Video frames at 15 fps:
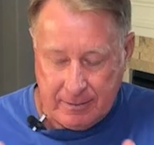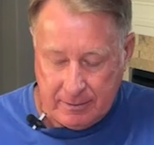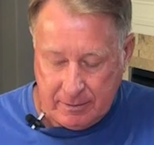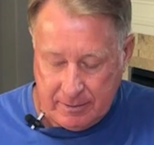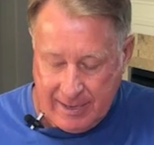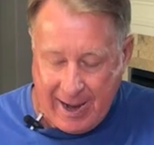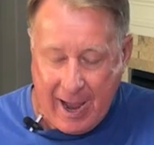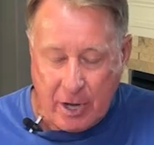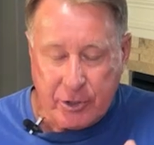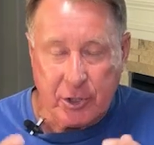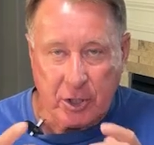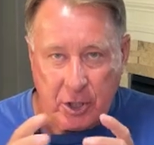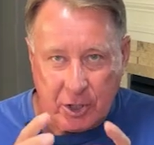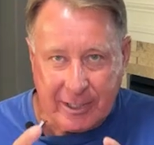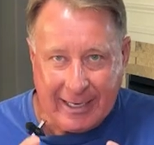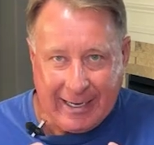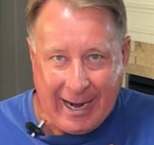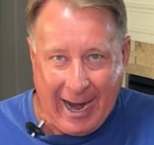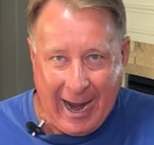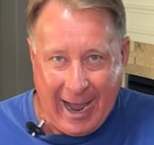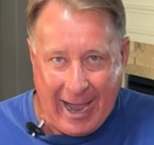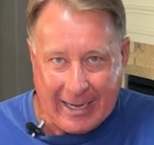now you're looking
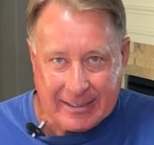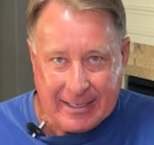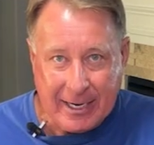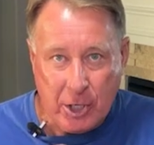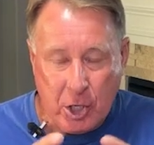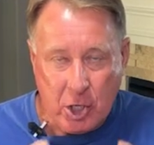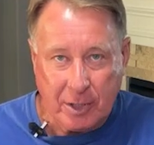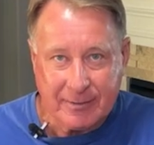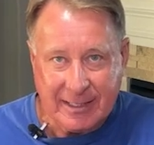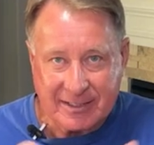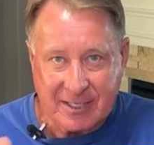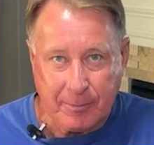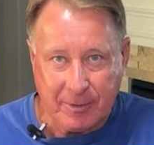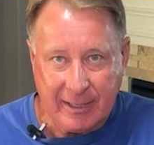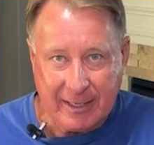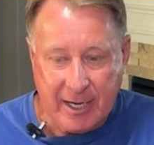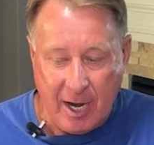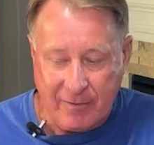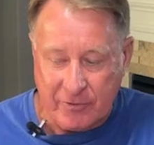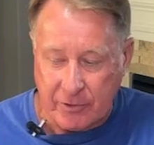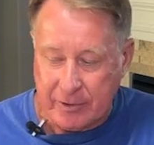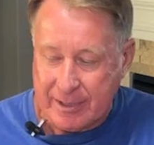at a hook that's completely
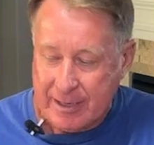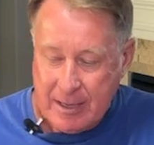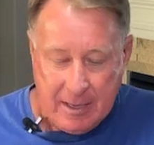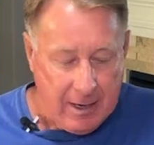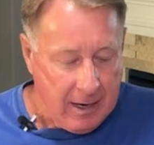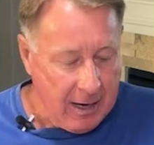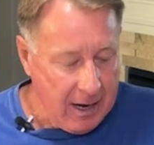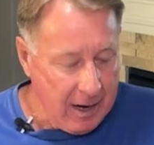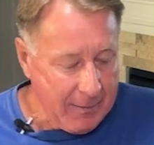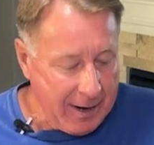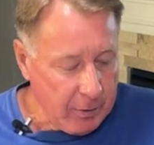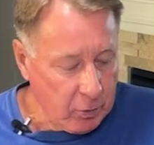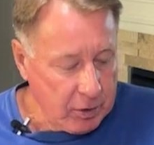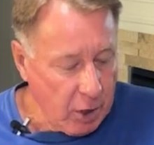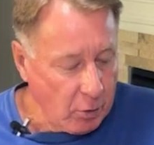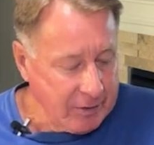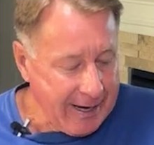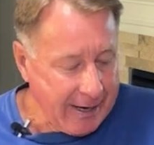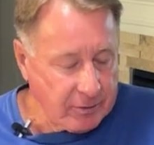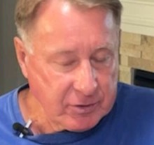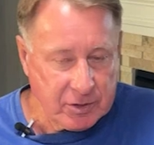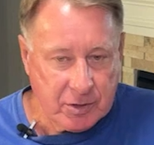covered. I go
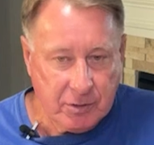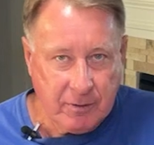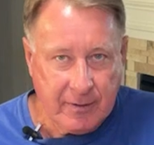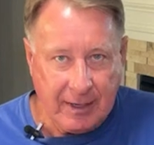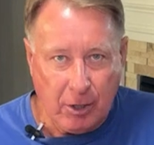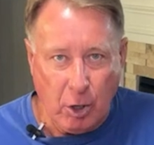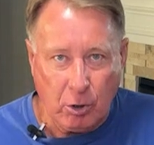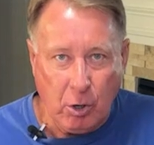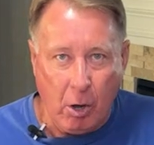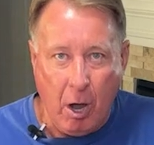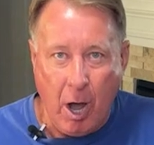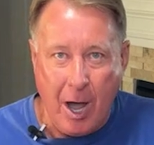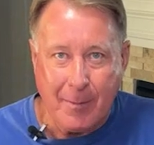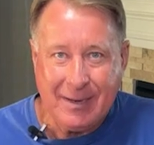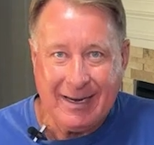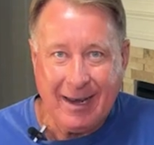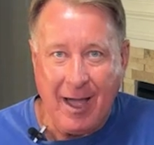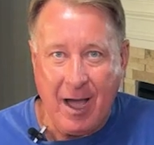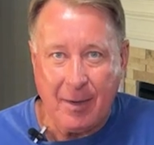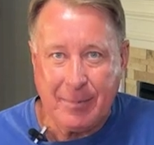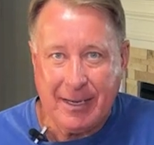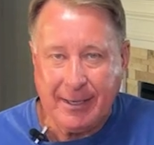down to the local Hobby
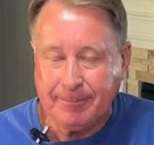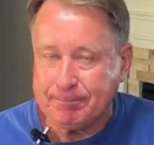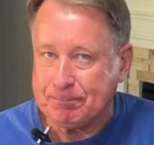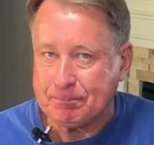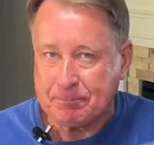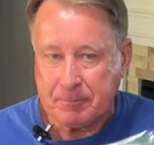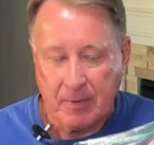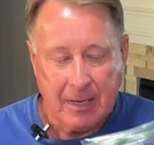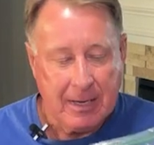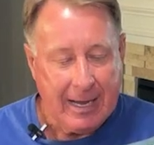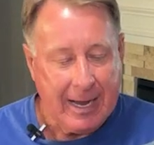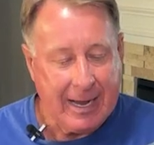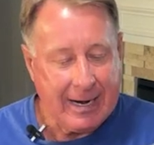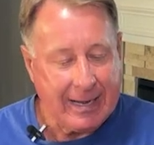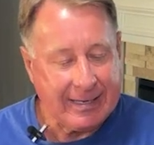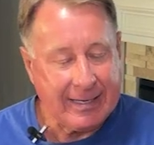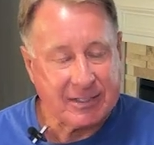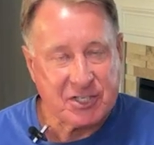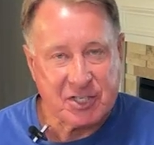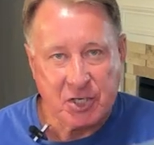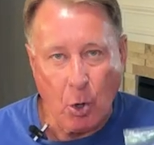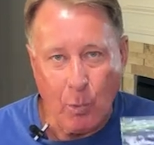Lobby and I get
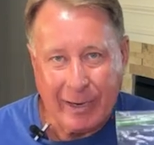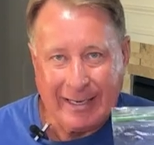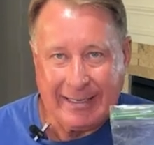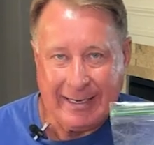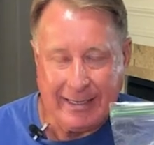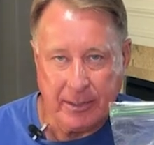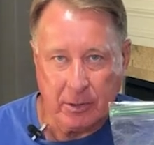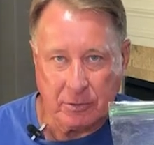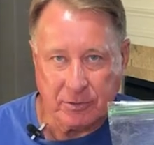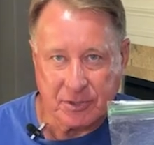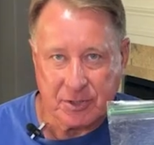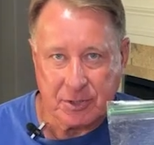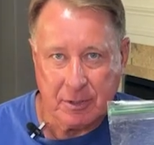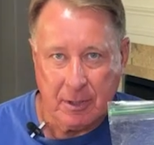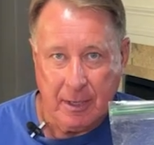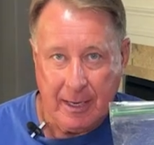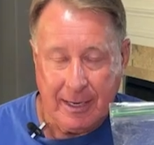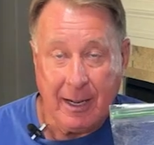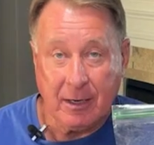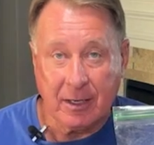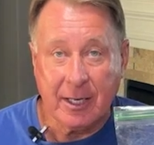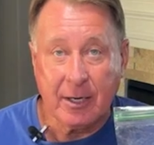sewing needles, and
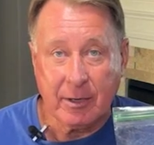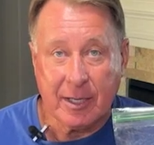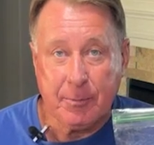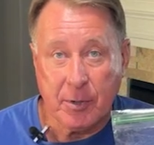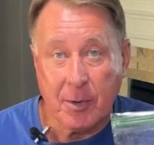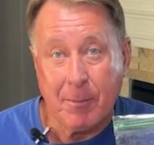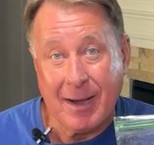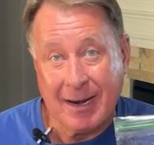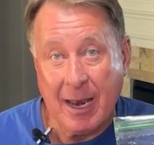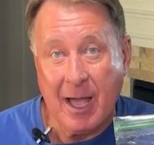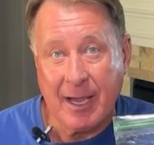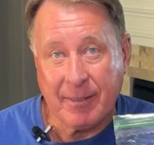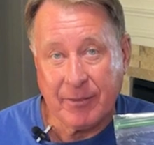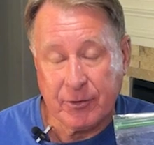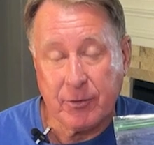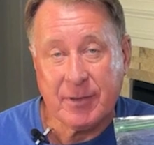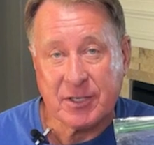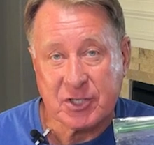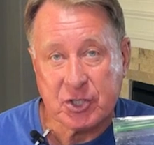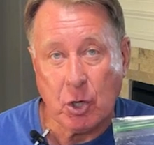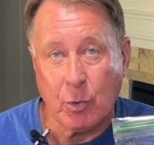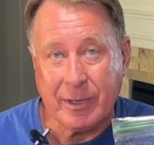I'll literally put my line through
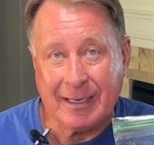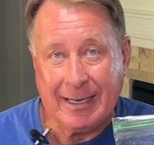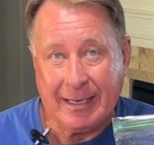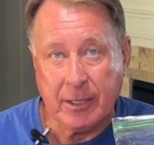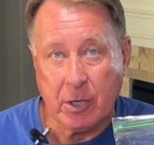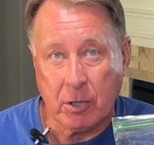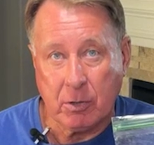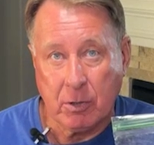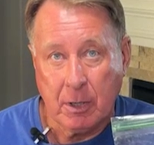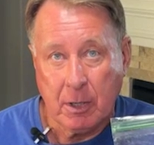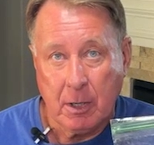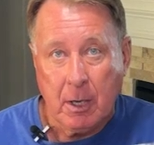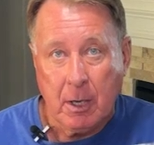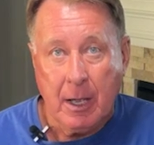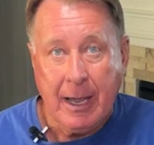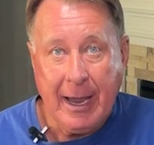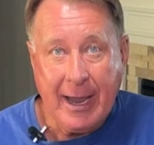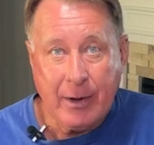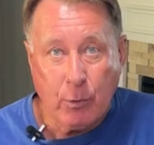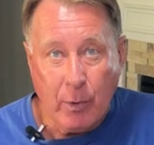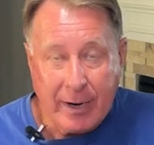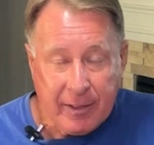this sewing needle
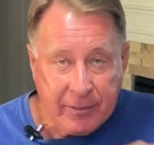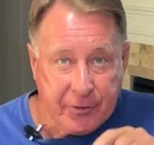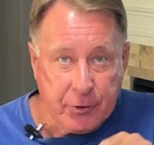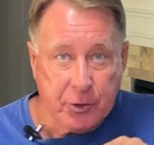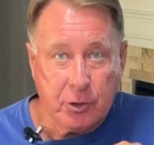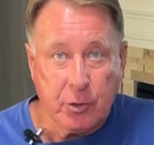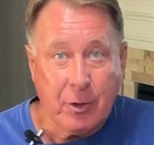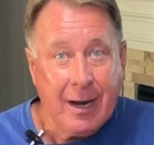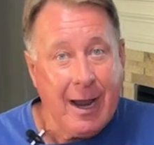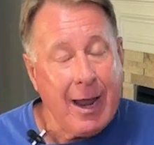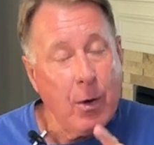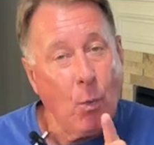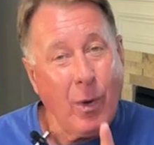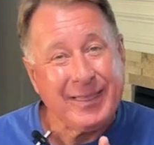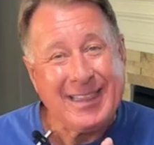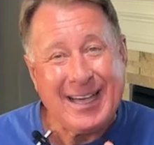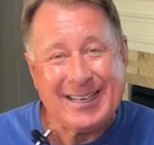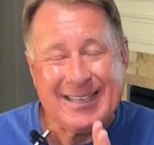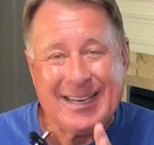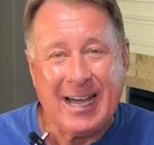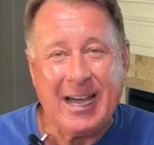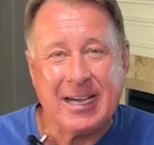and run it through. And what
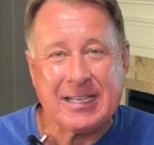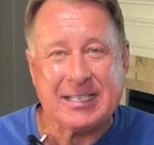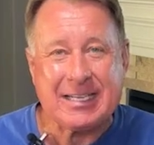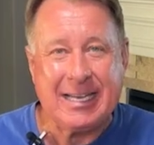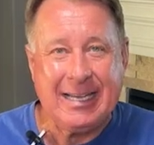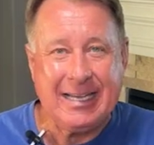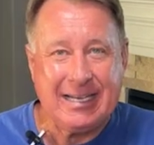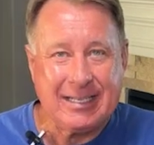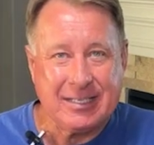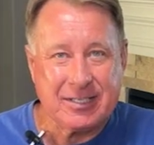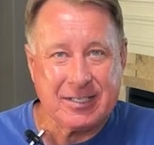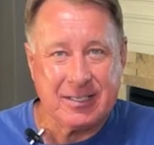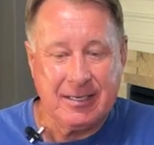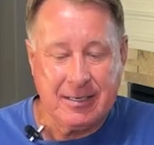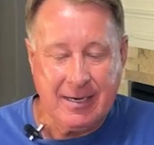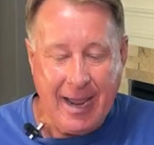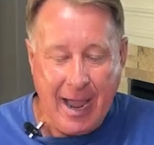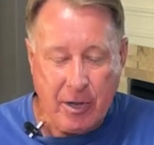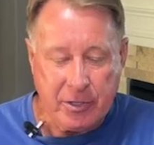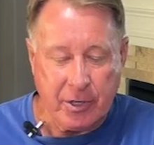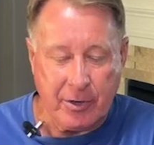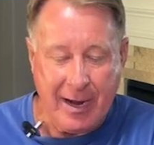that does is
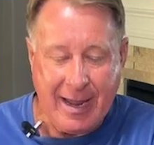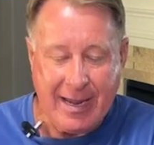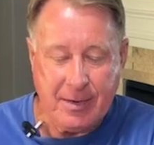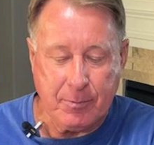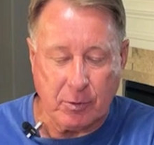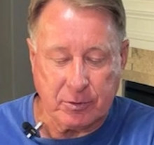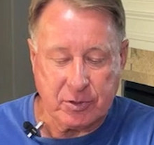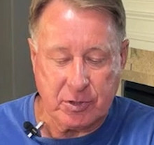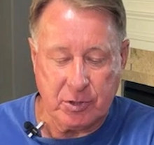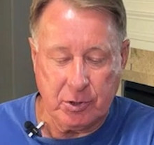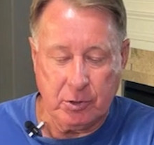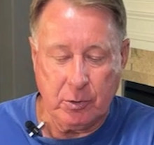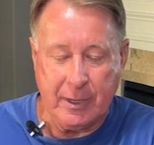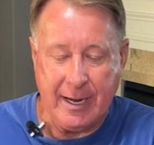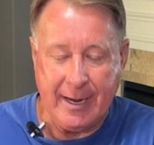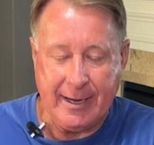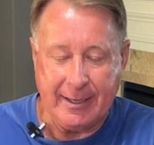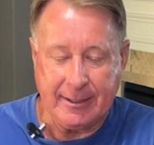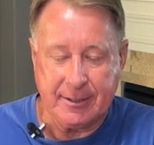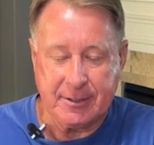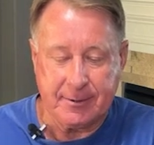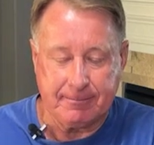now you're able to,
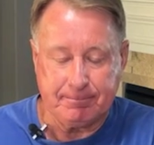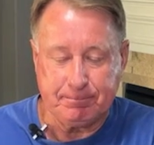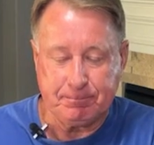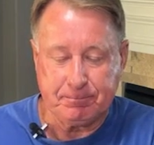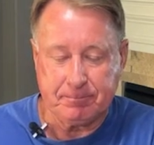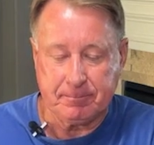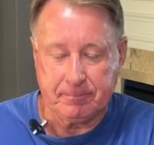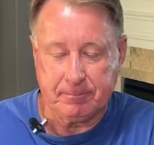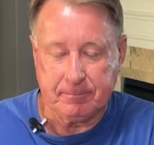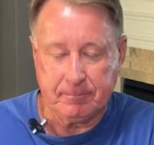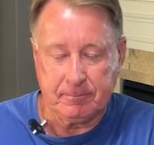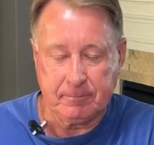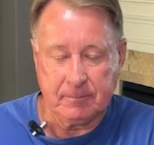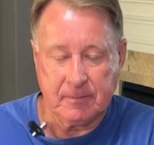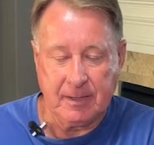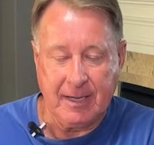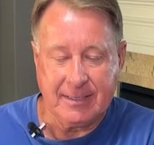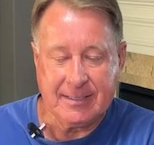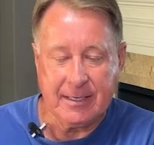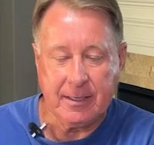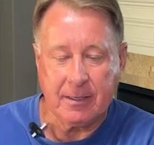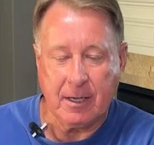and I
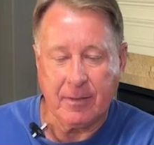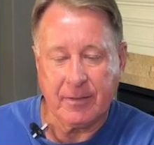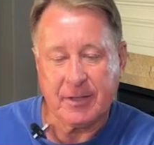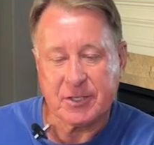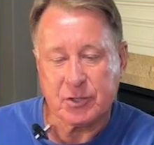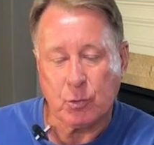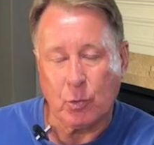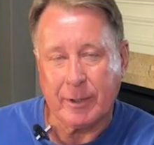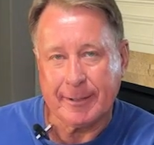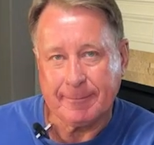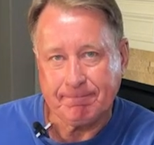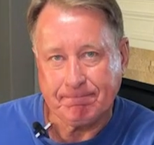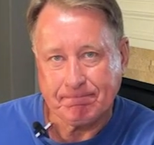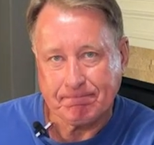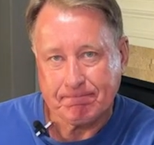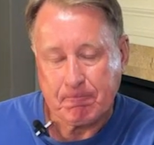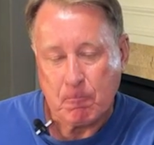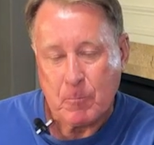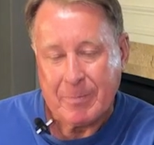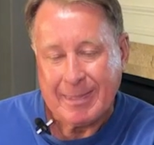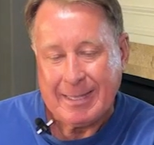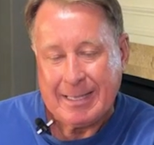did it on this one,
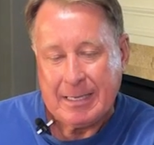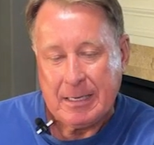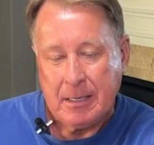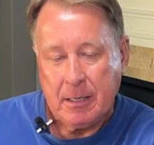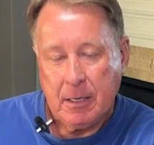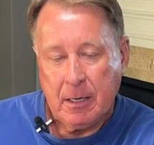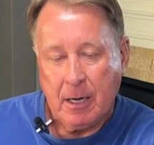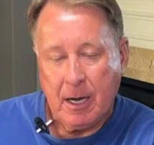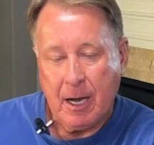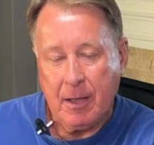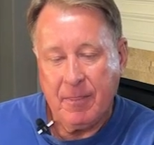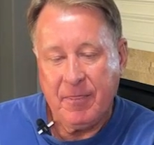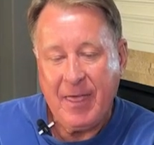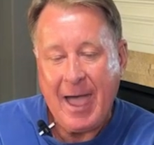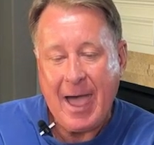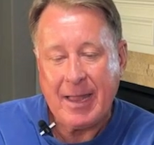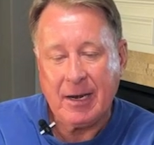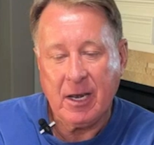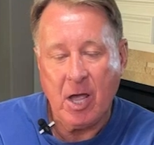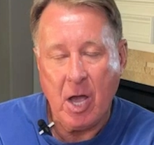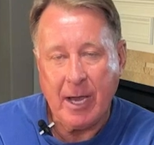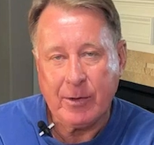that
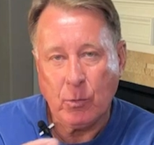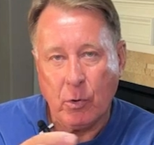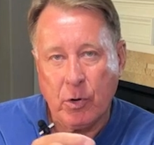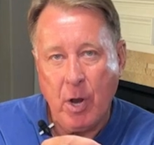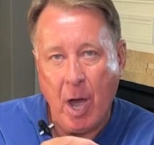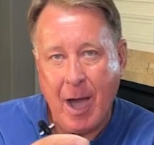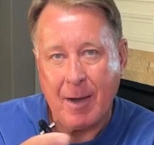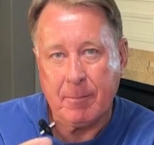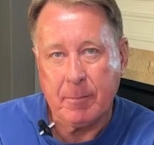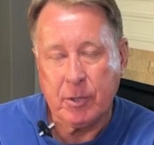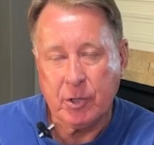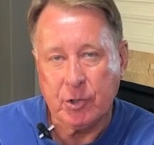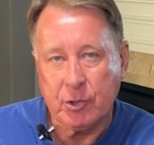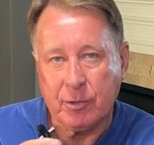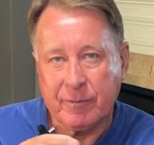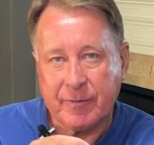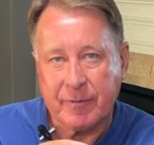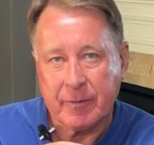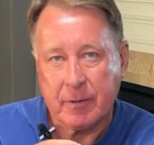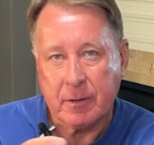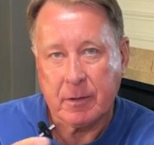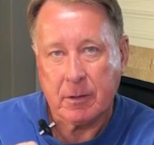line will not
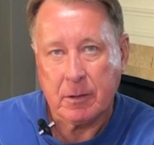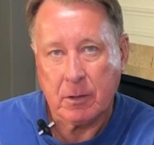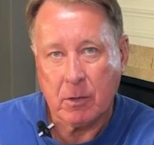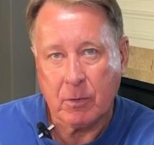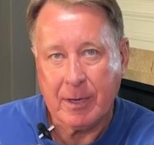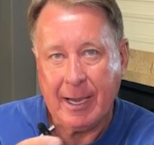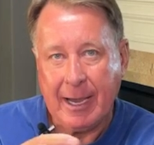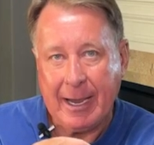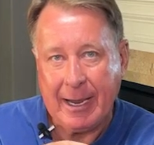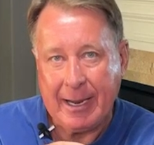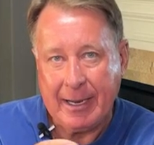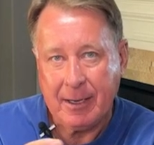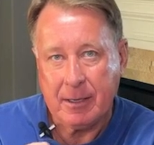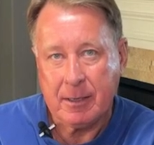move, okay?